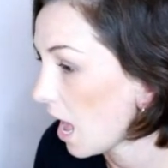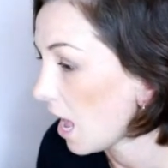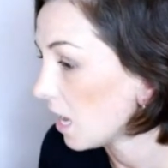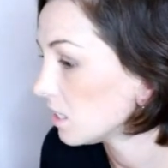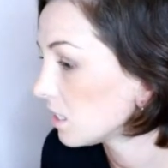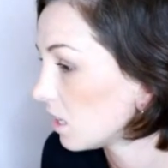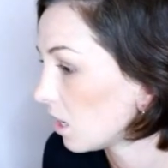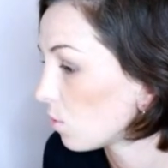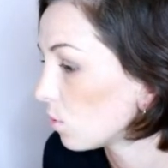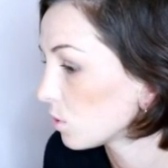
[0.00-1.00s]
and
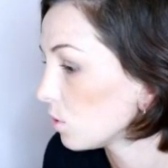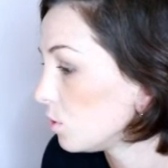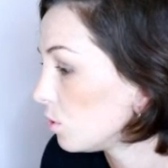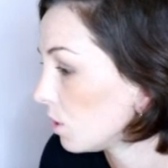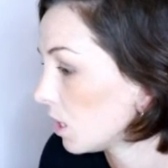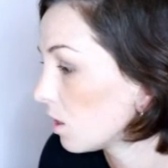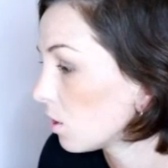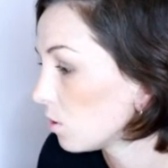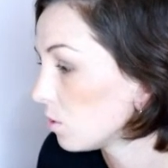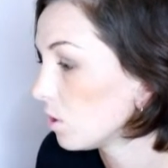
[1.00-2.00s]
they also do
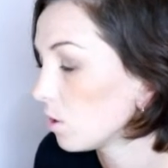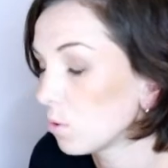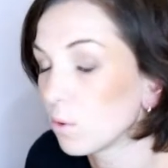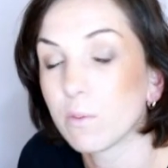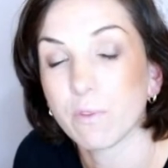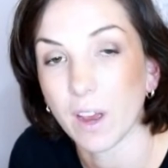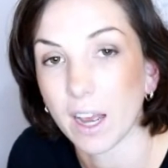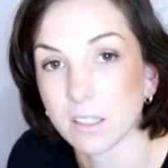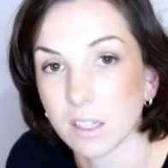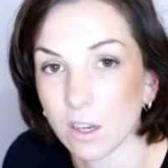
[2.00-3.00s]
include good
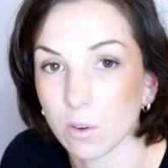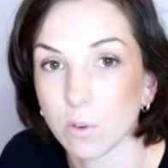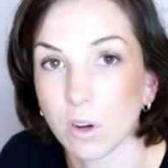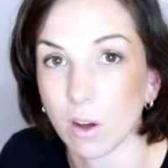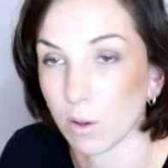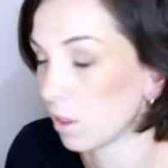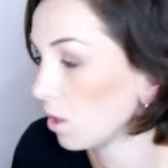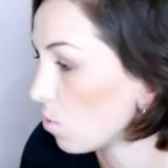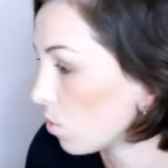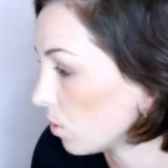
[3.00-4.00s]
fats and good
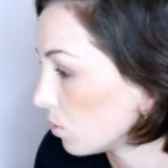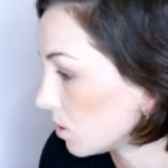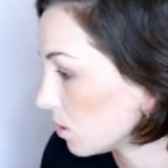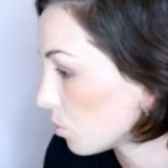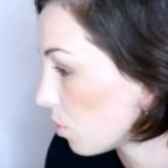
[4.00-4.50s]
healthy oils as